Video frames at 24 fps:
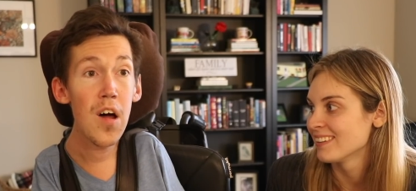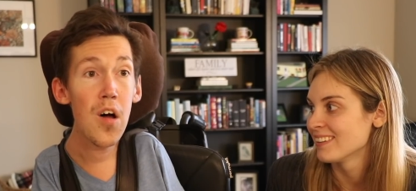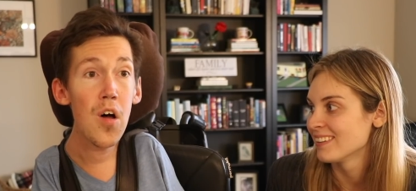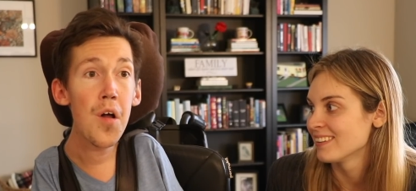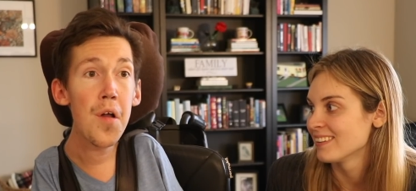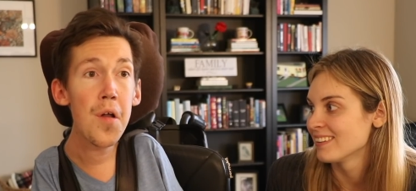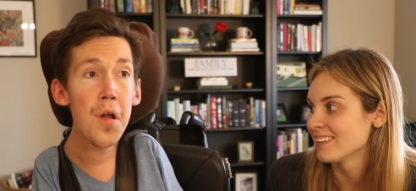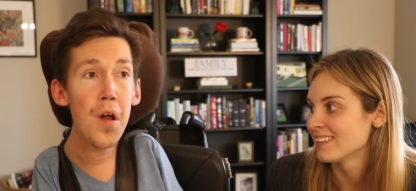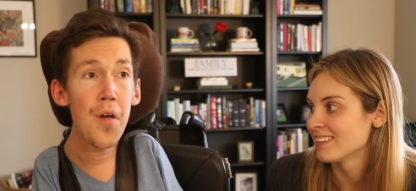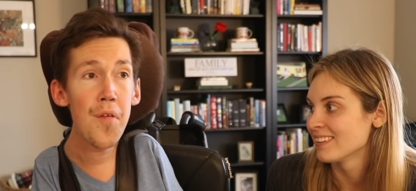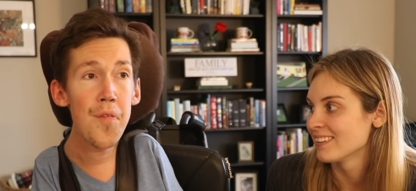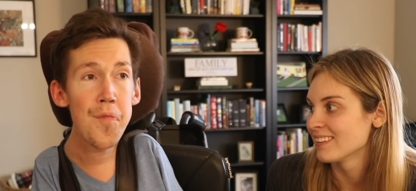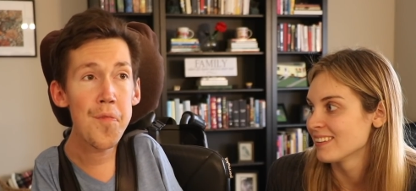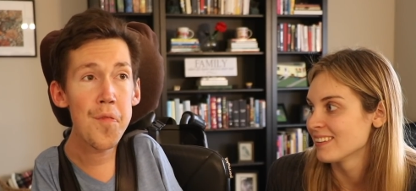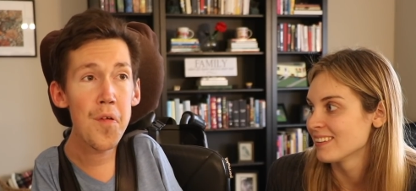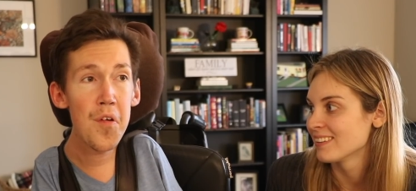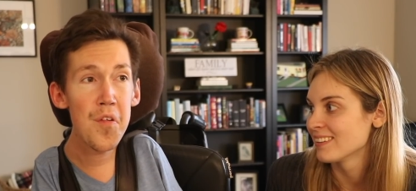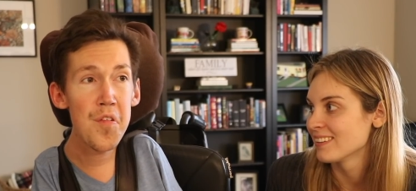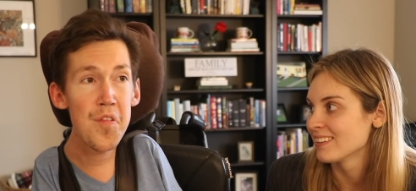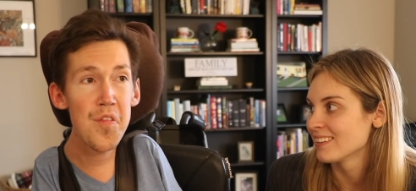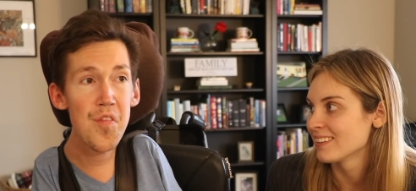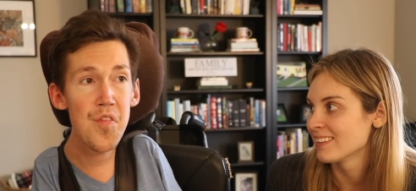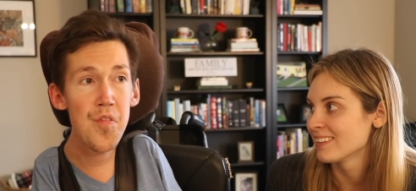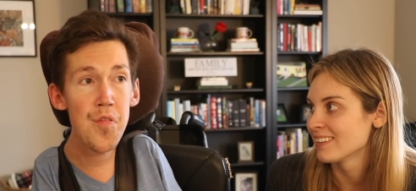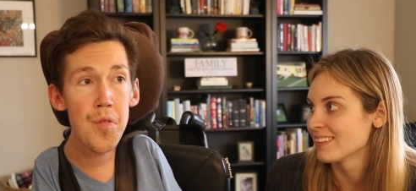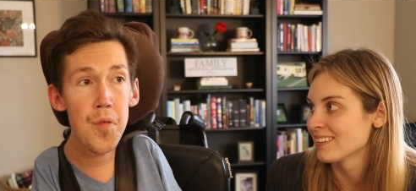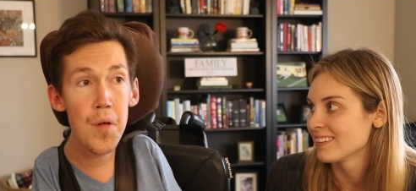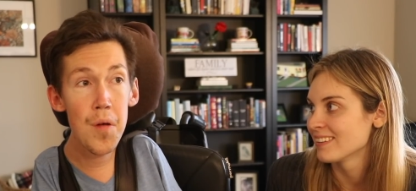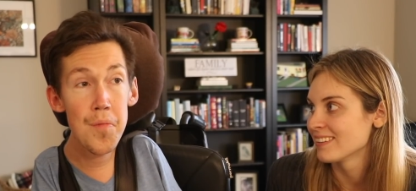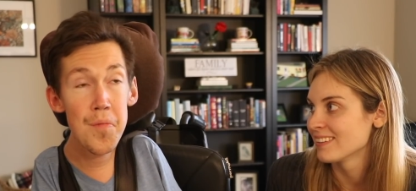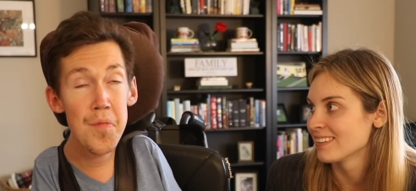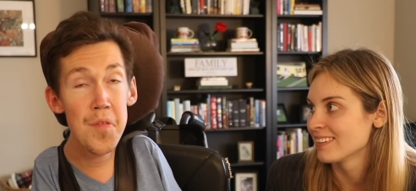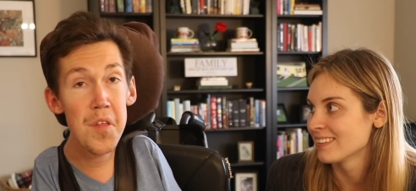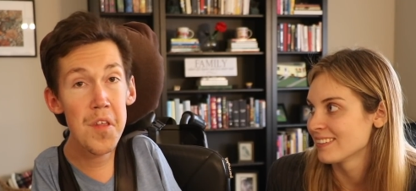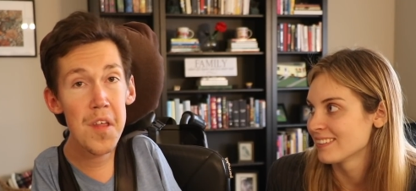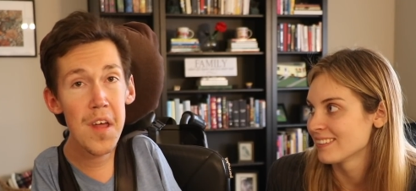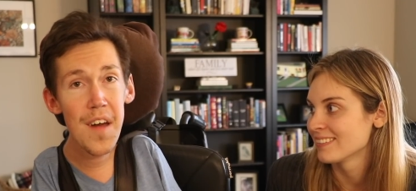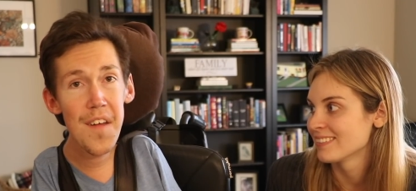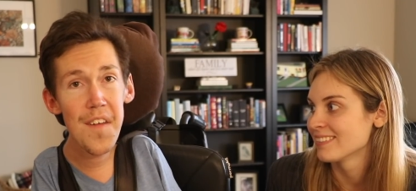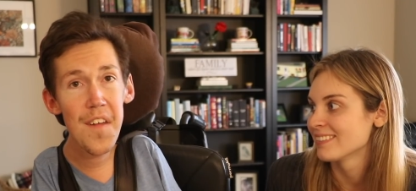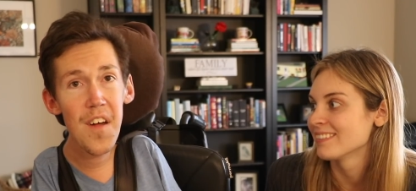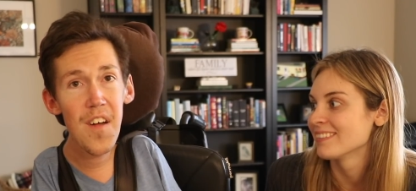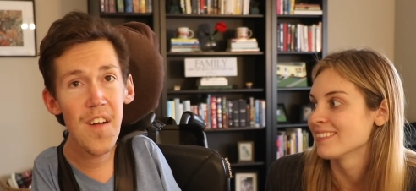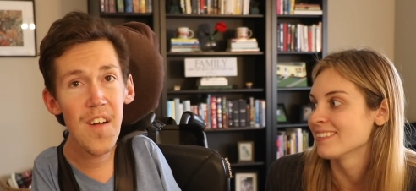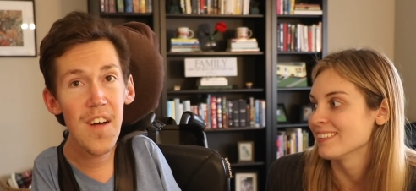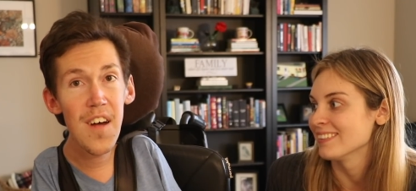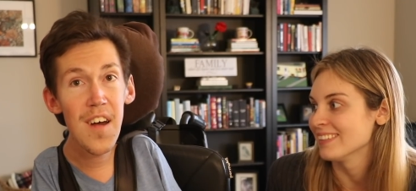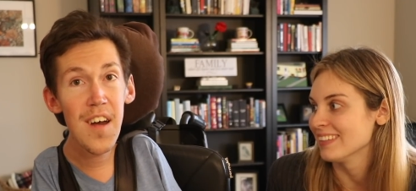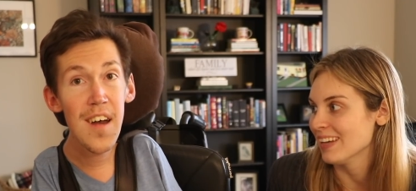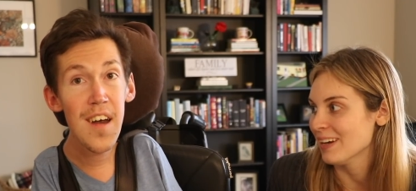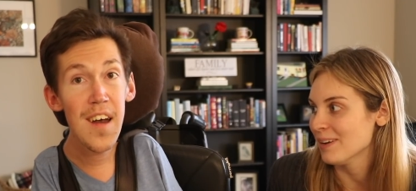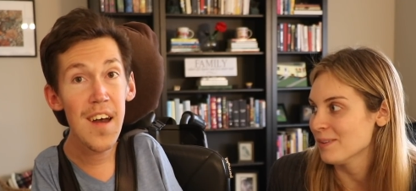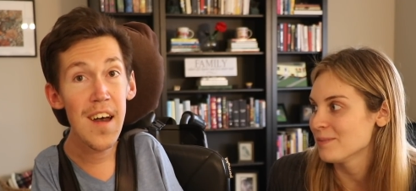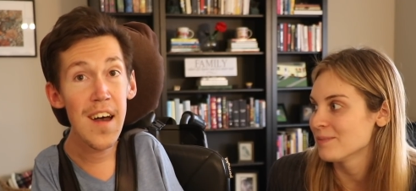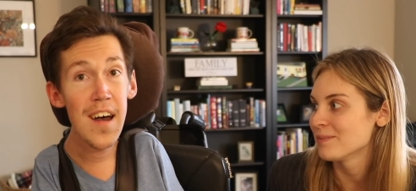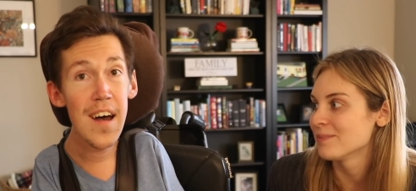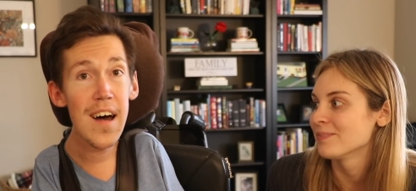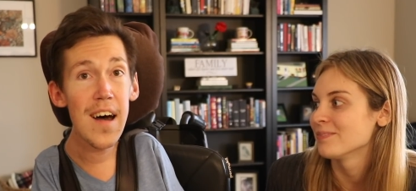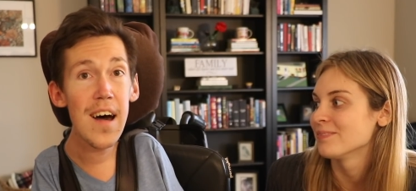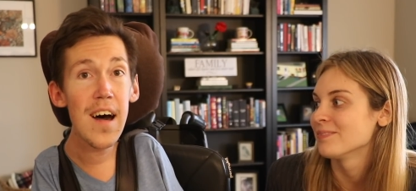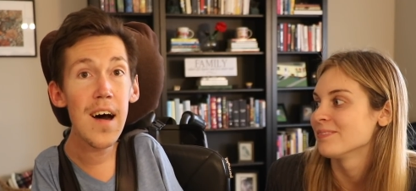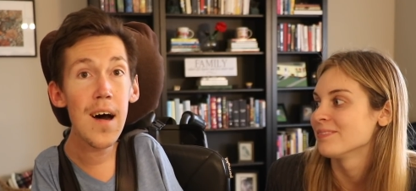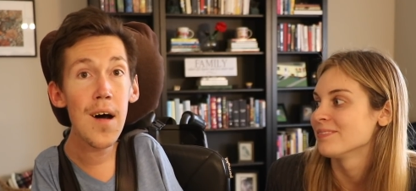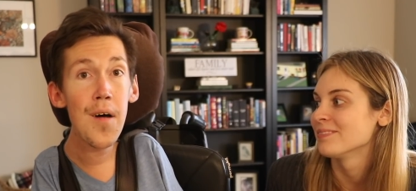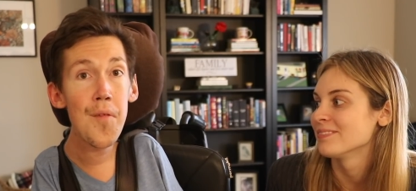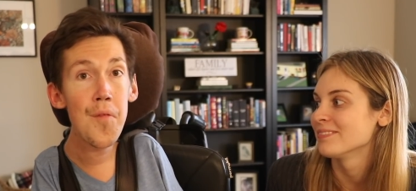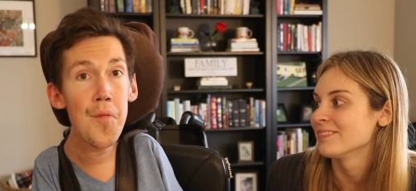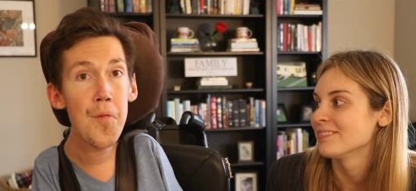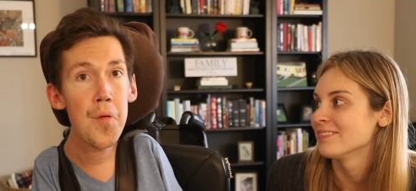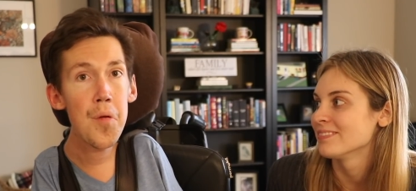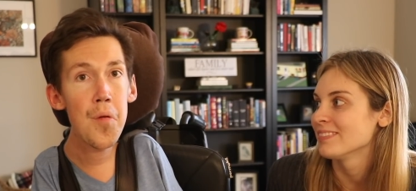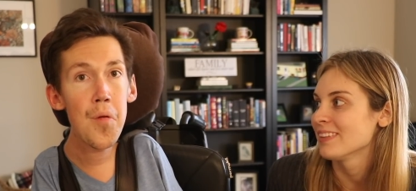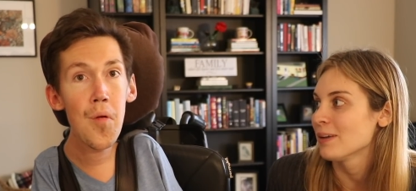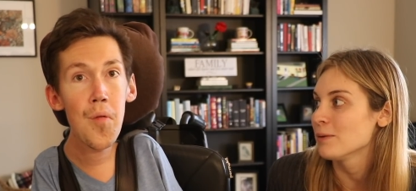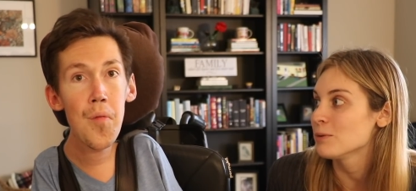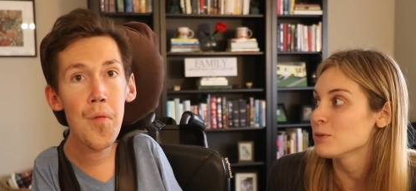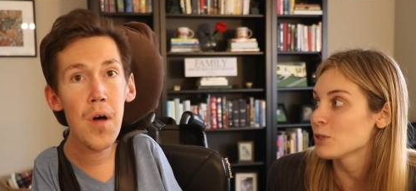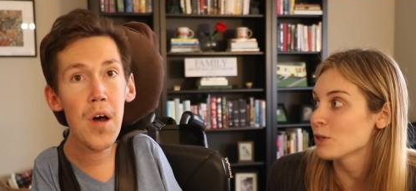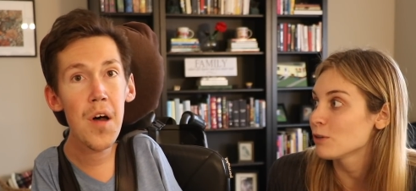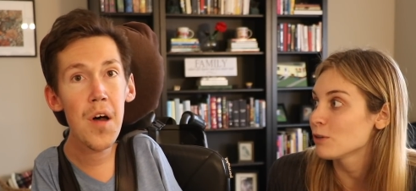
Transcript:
Speaker 1: on our first trip together. Yep. Um, we were it was